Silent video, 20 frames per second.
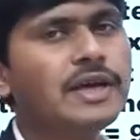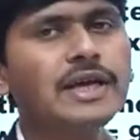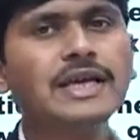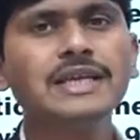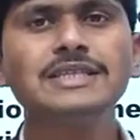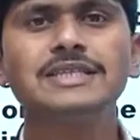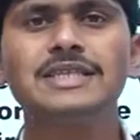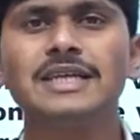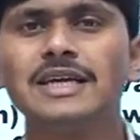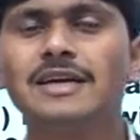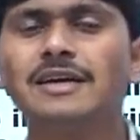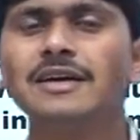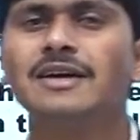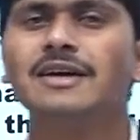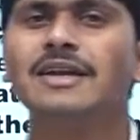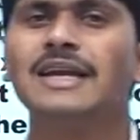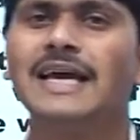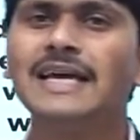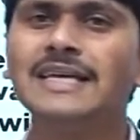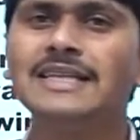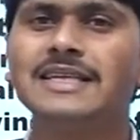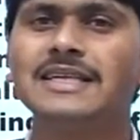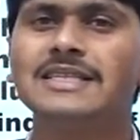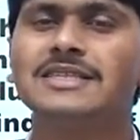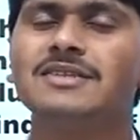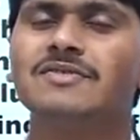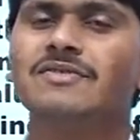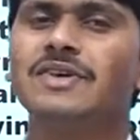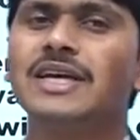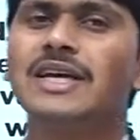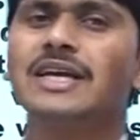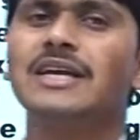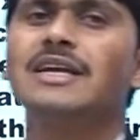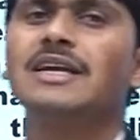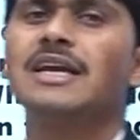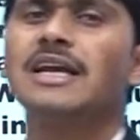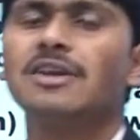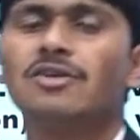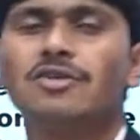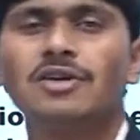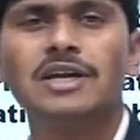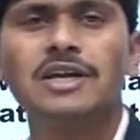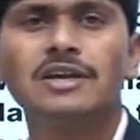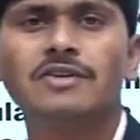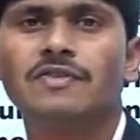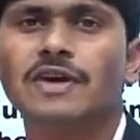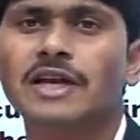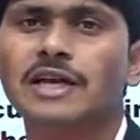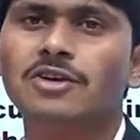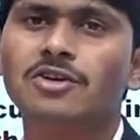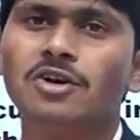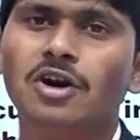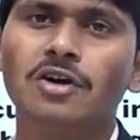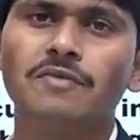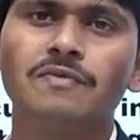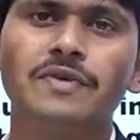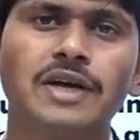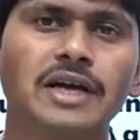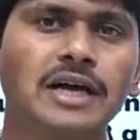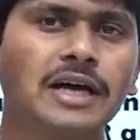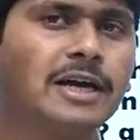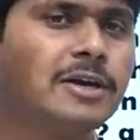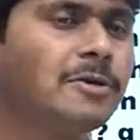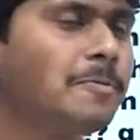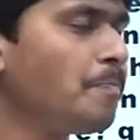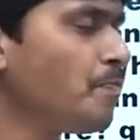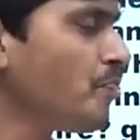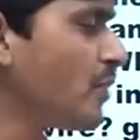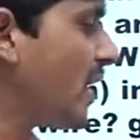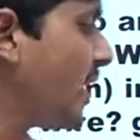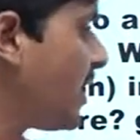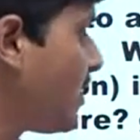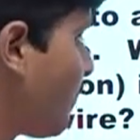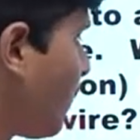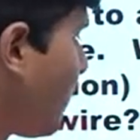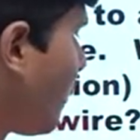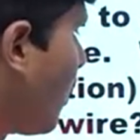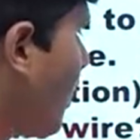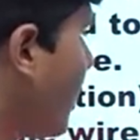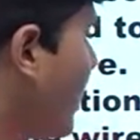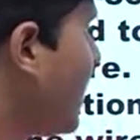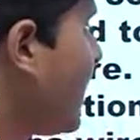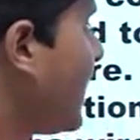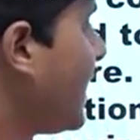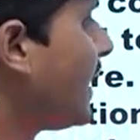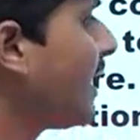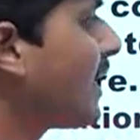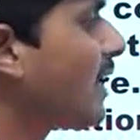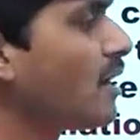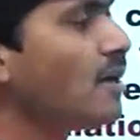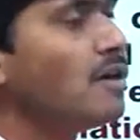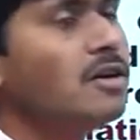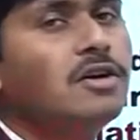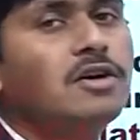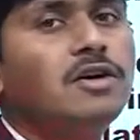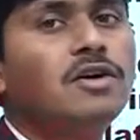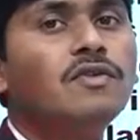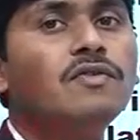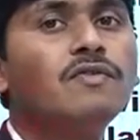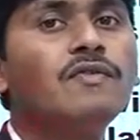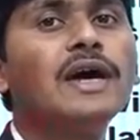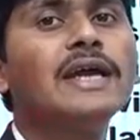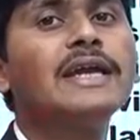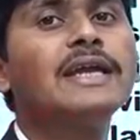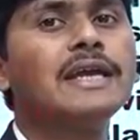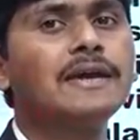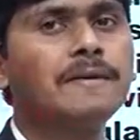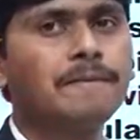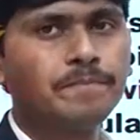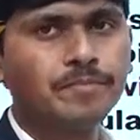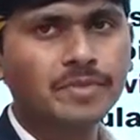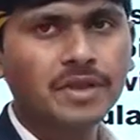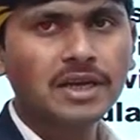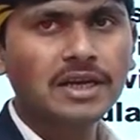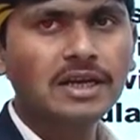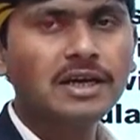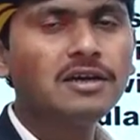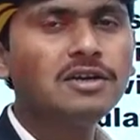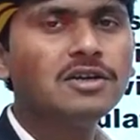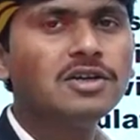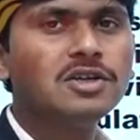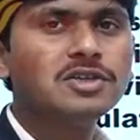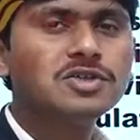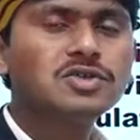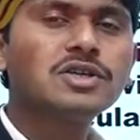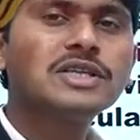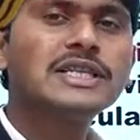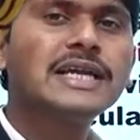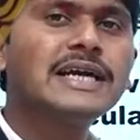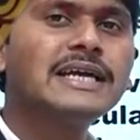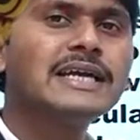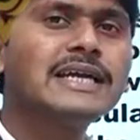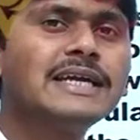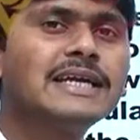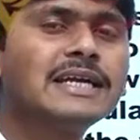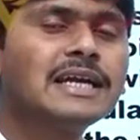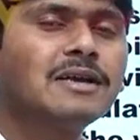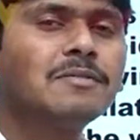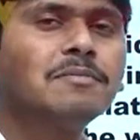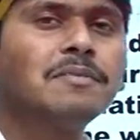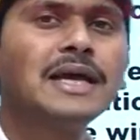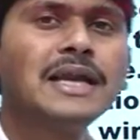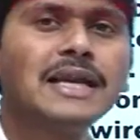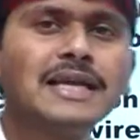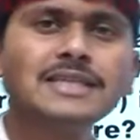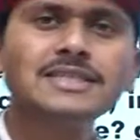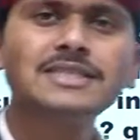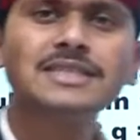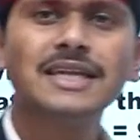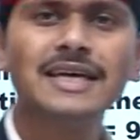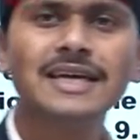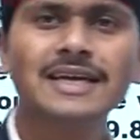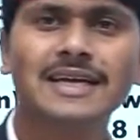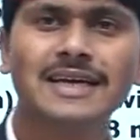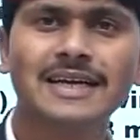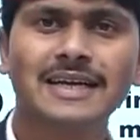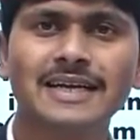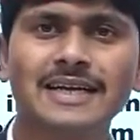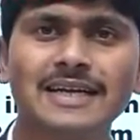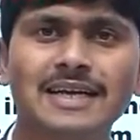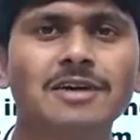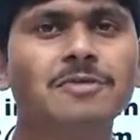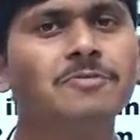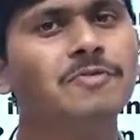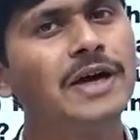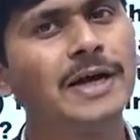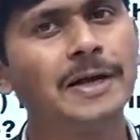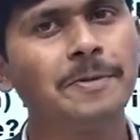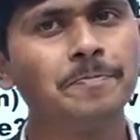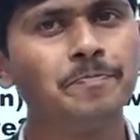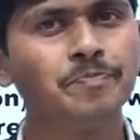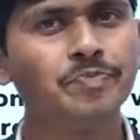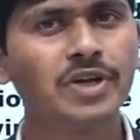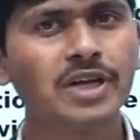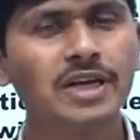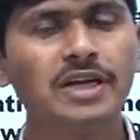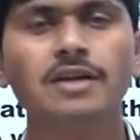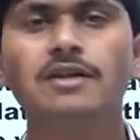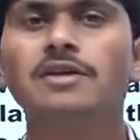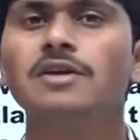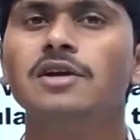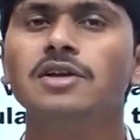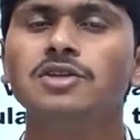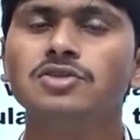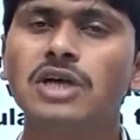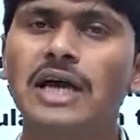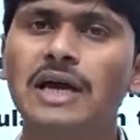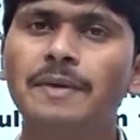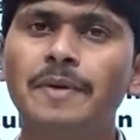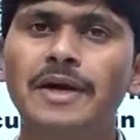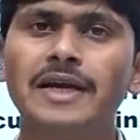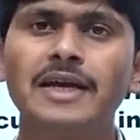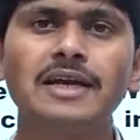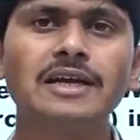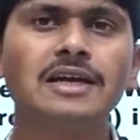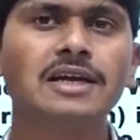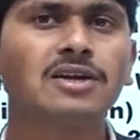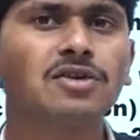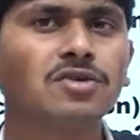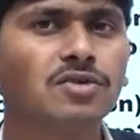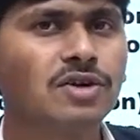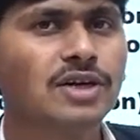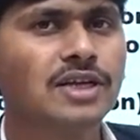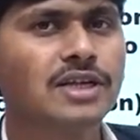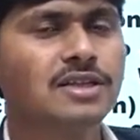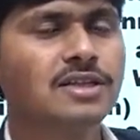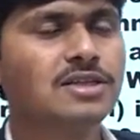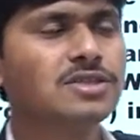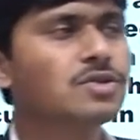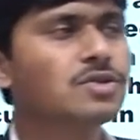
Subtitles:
can say like this, we can calculate value of a current that is flowing in a winding. Clear? So that it can balance that conducting wire. Clear? So I am again concluding this